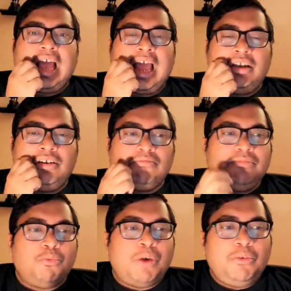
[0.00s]
And
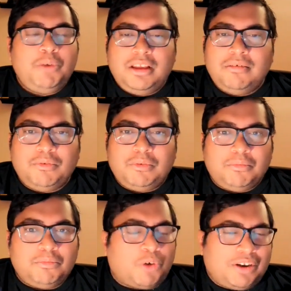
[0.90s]

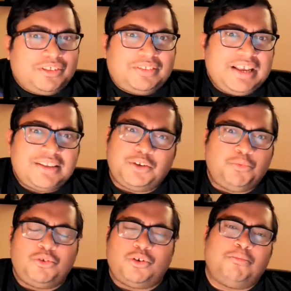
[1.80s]
one of the things that you
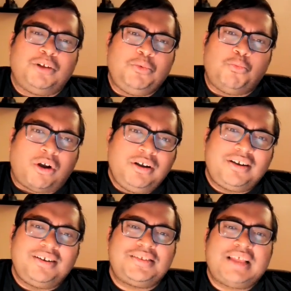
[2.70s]
would normally
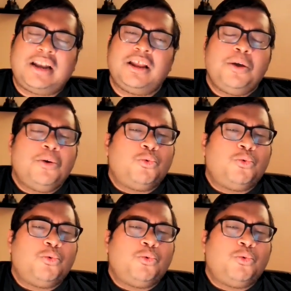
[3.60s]
wonder is that